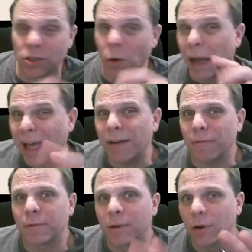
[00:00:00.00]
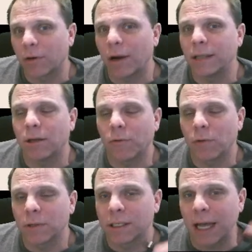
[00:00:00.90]
So if your criteria
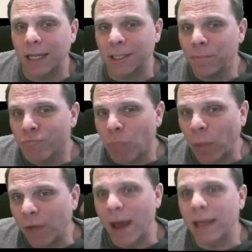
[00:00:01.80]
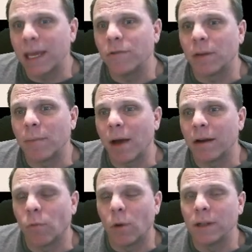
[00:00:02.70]
for success, if I give you an
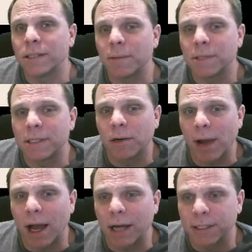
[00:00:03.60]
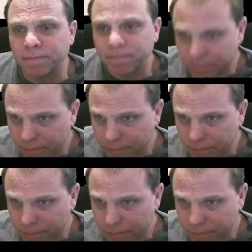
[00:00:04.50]
amount of one substance in a reaction,